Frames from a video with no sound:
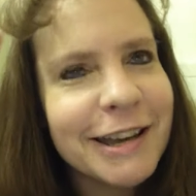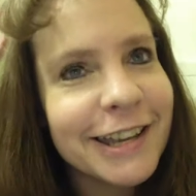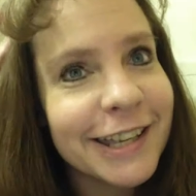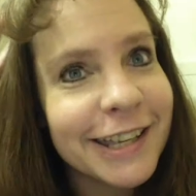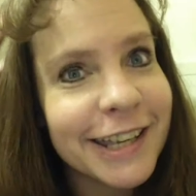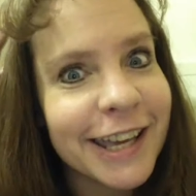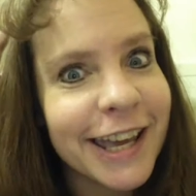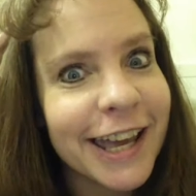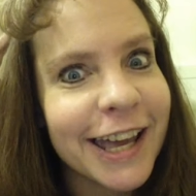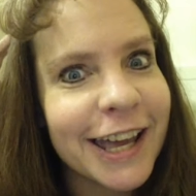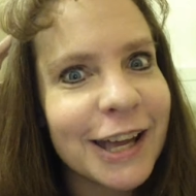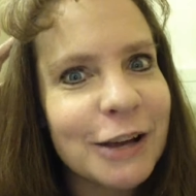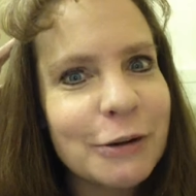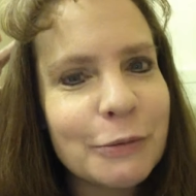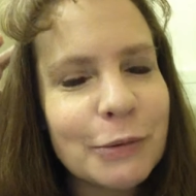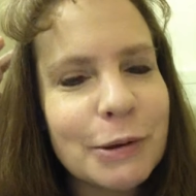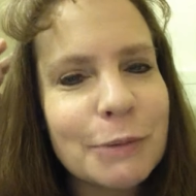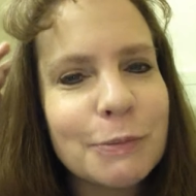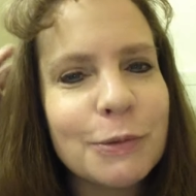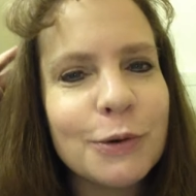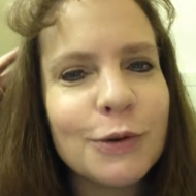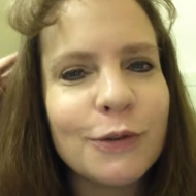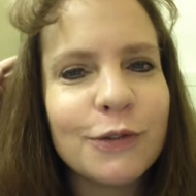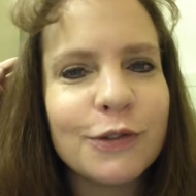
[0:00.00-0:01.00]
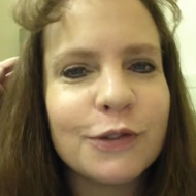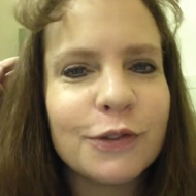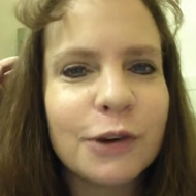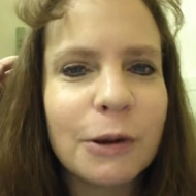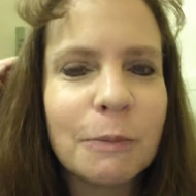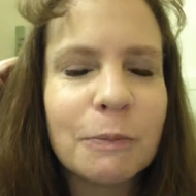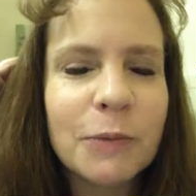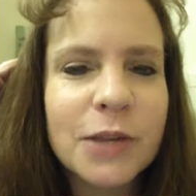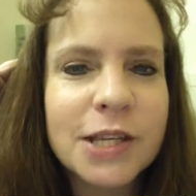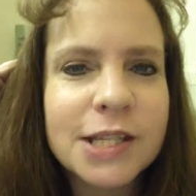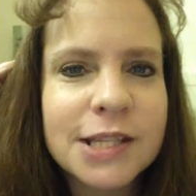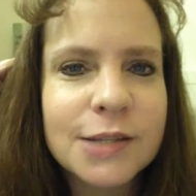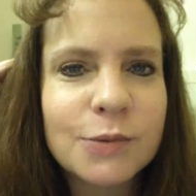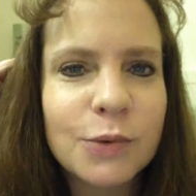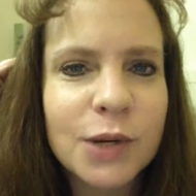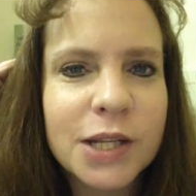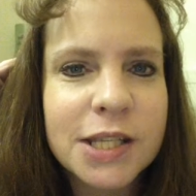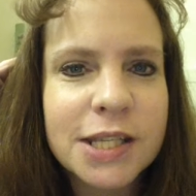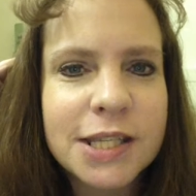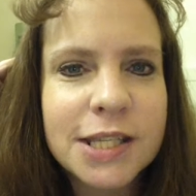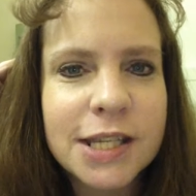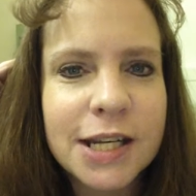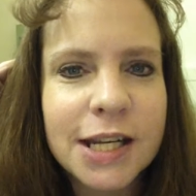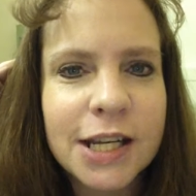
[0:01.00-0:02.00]
Yeah, we moved from this
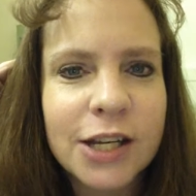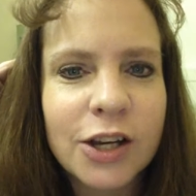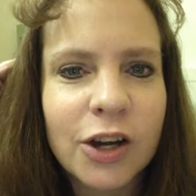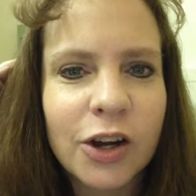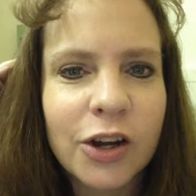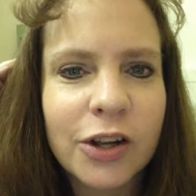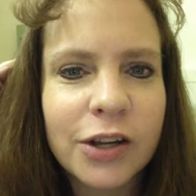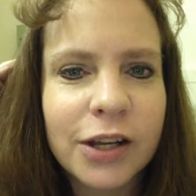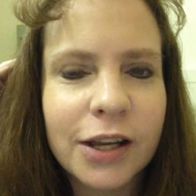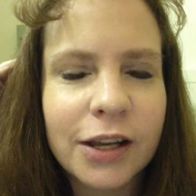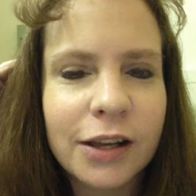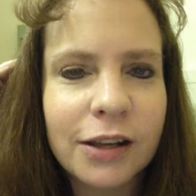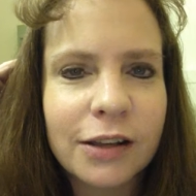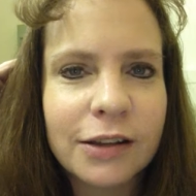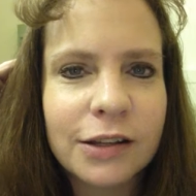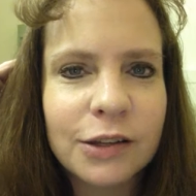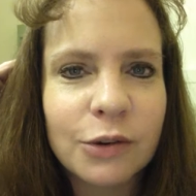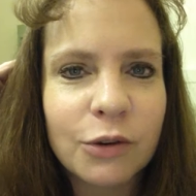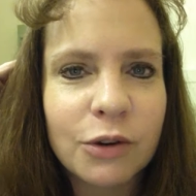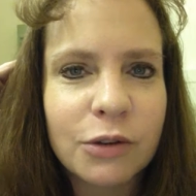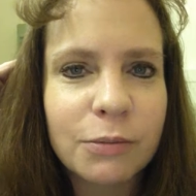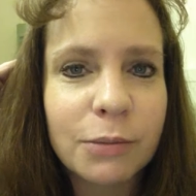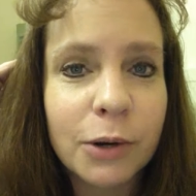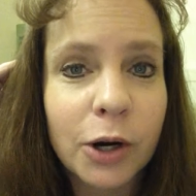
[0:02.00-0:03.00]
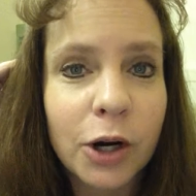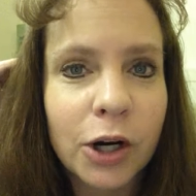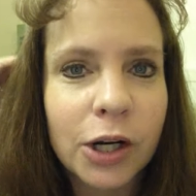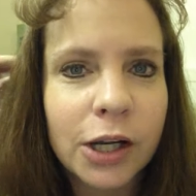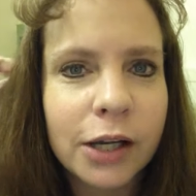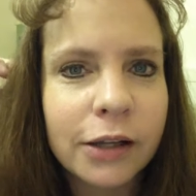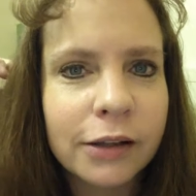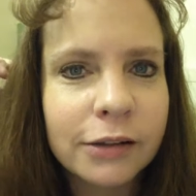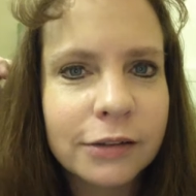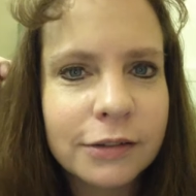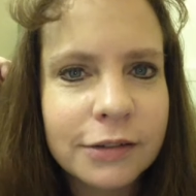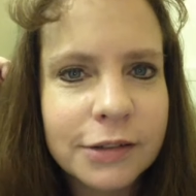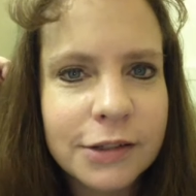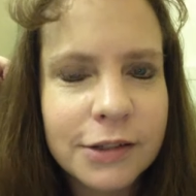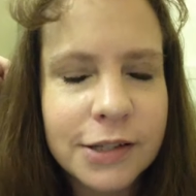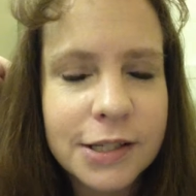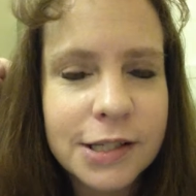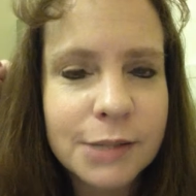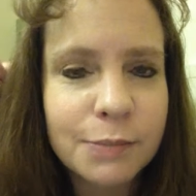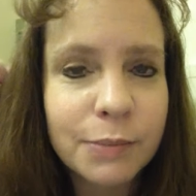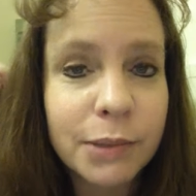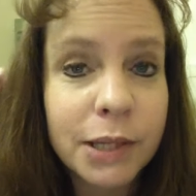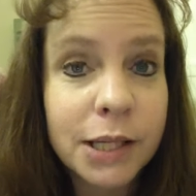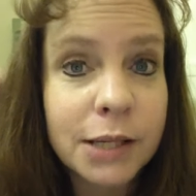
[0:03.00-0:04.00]
one city called uh, North Park to
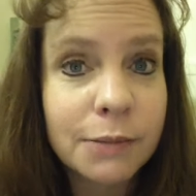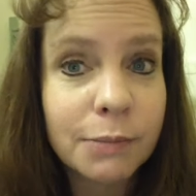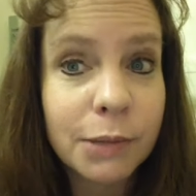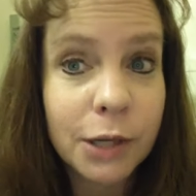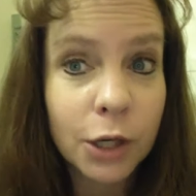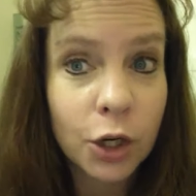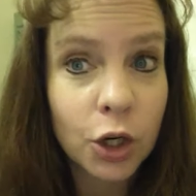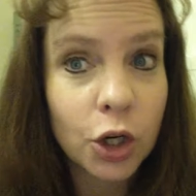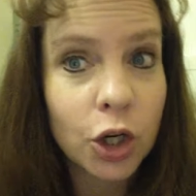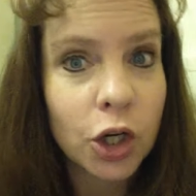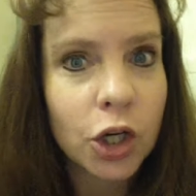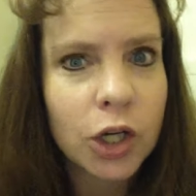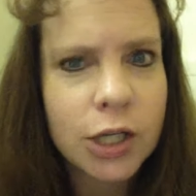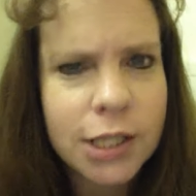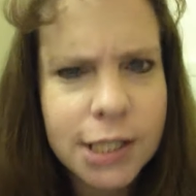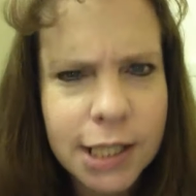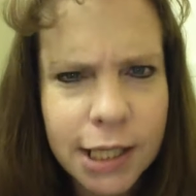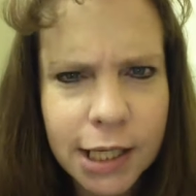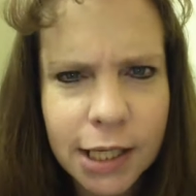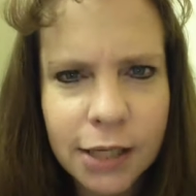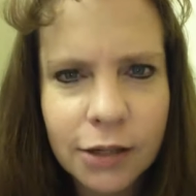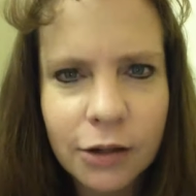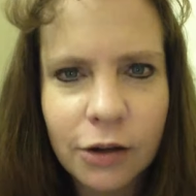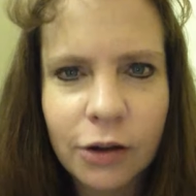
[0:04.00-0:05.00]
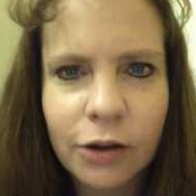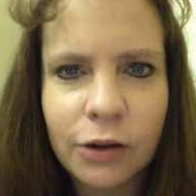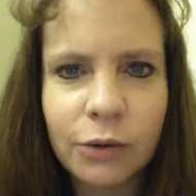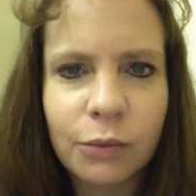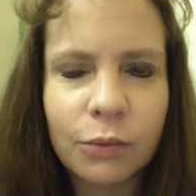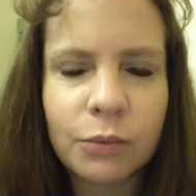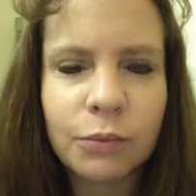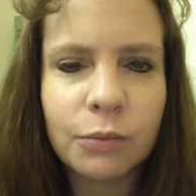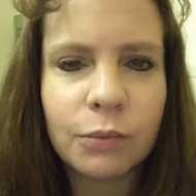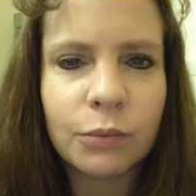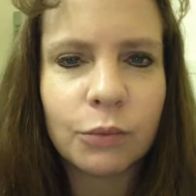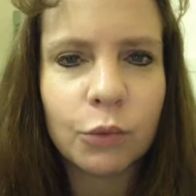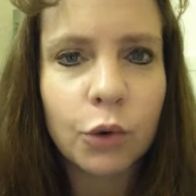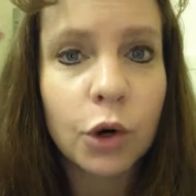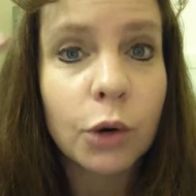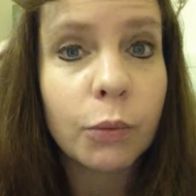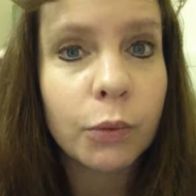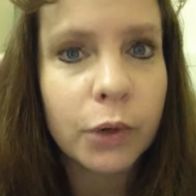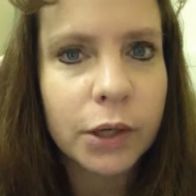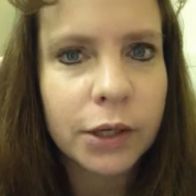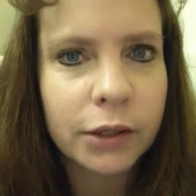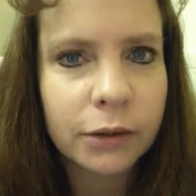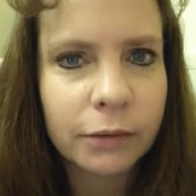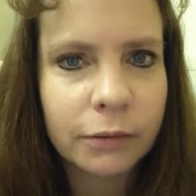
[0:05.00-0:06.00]
this big, bigger city called
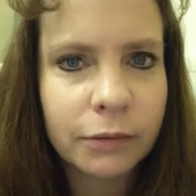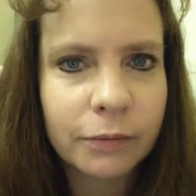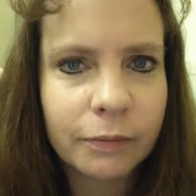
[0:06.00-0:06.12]
Warwood.